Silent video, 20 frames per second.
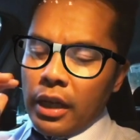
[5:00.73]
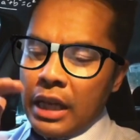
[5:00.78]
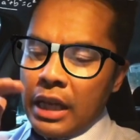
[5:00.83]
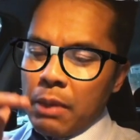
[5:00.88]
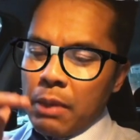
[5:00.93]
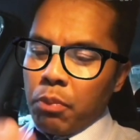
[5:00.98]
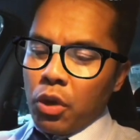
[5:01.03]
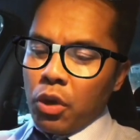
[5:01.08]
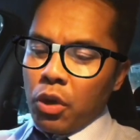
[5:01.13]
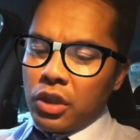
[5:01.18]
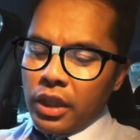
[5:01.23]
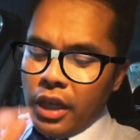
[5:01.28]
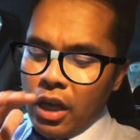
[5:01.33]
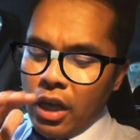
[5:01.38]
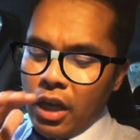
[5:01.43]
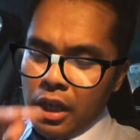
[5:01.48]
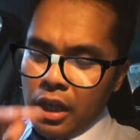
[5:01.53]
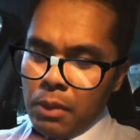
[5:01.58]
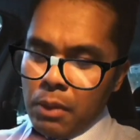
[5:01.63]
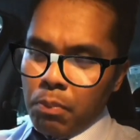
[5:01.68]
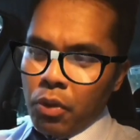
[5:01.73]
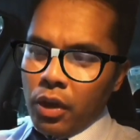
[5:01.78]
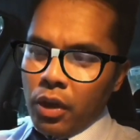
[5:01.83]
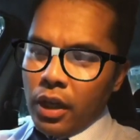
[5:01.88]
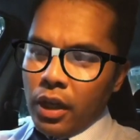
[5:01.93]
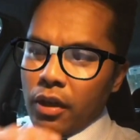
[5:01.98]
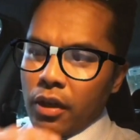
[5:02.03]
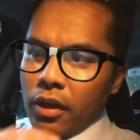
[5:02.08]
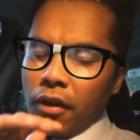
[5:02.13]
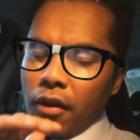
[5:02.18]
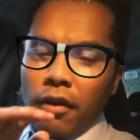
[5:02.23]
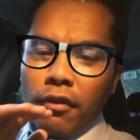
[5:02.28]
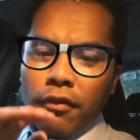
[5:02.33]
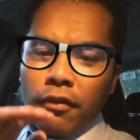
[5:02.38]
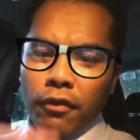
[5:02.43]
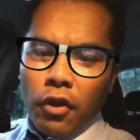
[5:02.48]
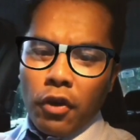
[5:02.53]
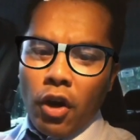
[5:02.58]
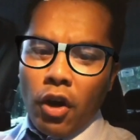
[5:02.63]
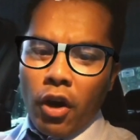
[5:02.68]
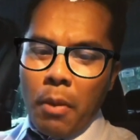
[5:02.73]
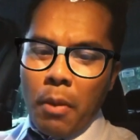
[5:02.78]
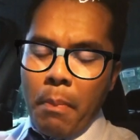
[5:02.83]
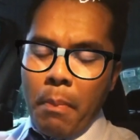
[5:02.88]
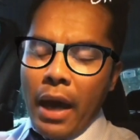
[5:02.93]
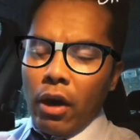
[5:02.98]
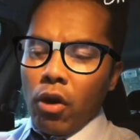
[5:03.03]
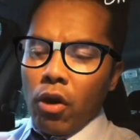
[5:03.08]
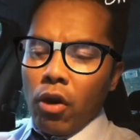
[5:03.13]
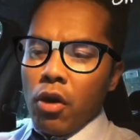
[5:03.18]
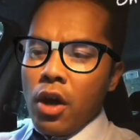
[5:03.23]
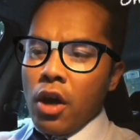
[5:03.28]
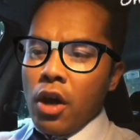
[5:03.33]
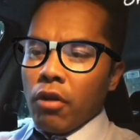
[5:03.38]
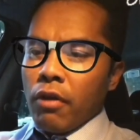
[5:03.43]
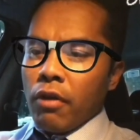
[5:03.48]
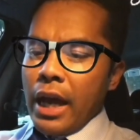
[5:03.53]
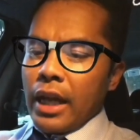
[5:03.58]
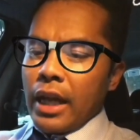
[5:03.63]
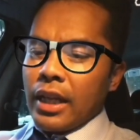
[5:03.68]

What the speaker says: Keep pushing on it. Keep putting on the foot on the pedal, right,